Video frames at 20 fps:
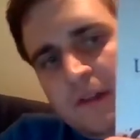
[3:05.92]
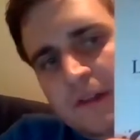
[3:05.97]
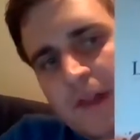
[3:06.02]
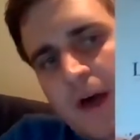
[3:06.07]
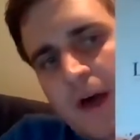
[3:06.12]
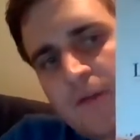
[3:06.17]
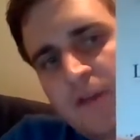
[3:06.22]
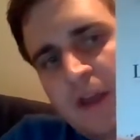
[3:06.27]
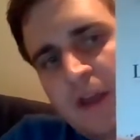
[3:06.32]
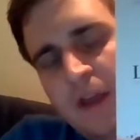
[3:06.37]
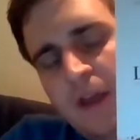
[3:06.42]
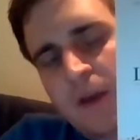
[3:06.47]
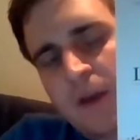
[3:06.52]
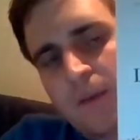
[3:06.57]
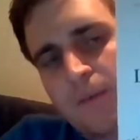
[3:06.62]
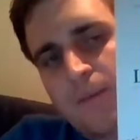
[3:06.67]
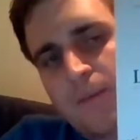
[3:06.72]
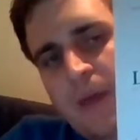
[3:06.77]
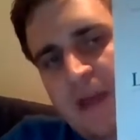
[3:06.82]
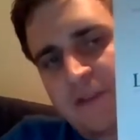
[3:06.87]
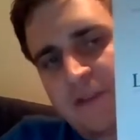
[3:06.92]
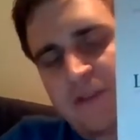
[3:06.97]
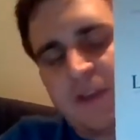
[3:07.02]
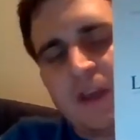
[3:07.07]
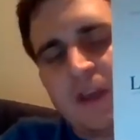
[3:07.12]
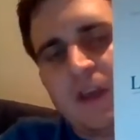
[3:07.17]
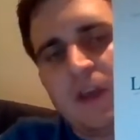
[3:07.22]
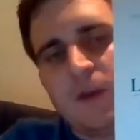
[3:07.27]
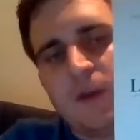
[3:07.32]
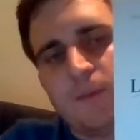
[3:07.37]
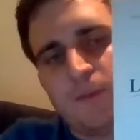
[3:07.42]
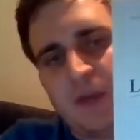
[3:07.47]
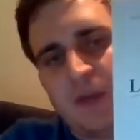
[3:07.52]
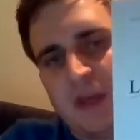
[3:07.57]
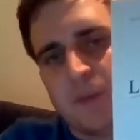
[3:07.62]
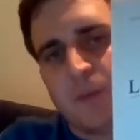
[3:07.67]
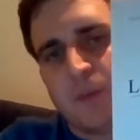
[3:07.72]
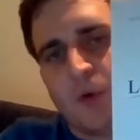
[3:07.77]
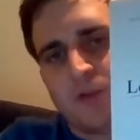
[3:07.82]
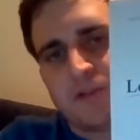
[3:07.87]
Loving Messy
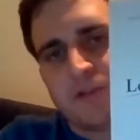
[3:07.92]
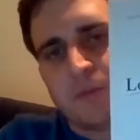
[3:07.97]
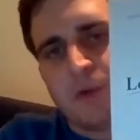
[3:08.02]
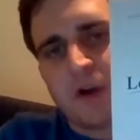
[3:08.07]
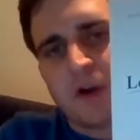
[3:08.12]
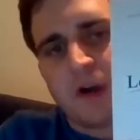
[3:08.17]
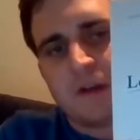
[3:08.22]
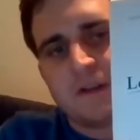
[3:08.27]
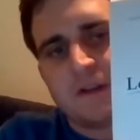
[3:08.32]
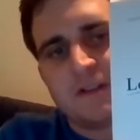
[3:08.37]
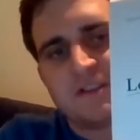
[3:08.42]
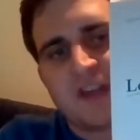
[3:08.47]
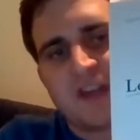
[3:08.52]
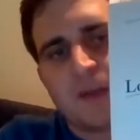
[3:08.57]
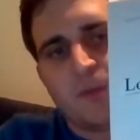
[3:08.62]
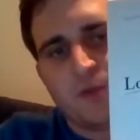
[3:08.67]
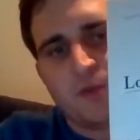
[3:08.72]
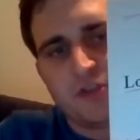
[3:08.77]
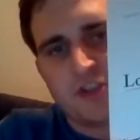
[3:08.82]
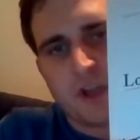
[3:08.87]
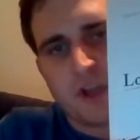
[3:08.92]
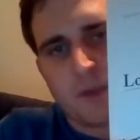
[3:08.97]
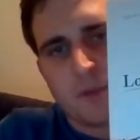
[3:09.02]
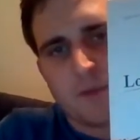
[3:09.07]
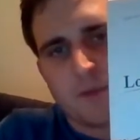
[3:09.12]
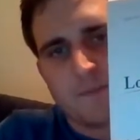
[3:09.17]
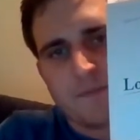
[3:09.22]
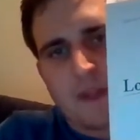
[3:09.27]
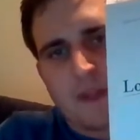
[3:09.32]
People. It's a book on discipleship.